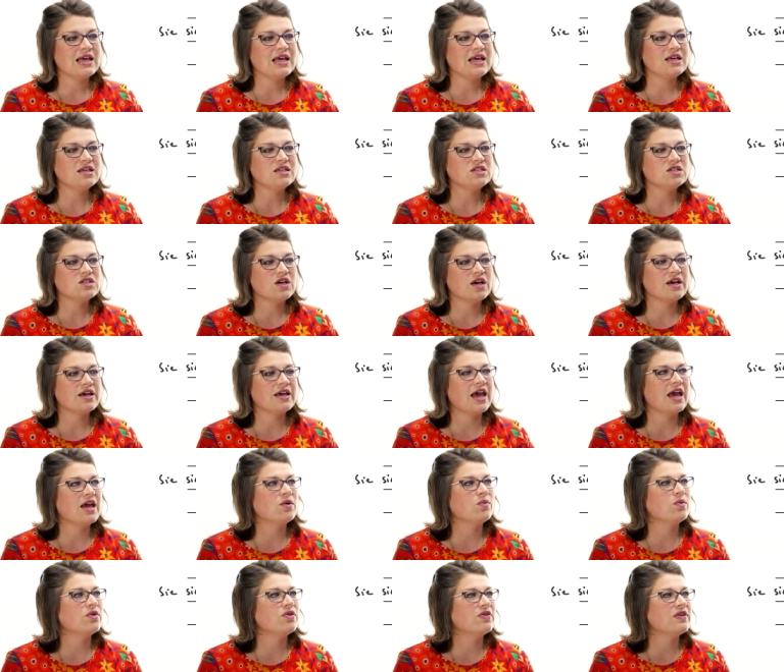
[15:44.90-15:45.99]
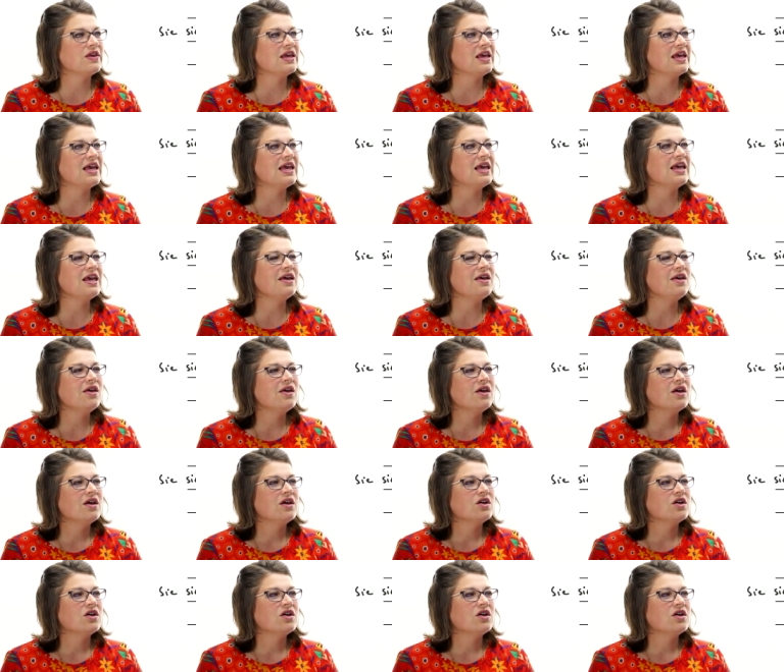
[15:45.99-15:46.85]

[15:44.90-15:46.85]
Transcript: Ich, again with the E.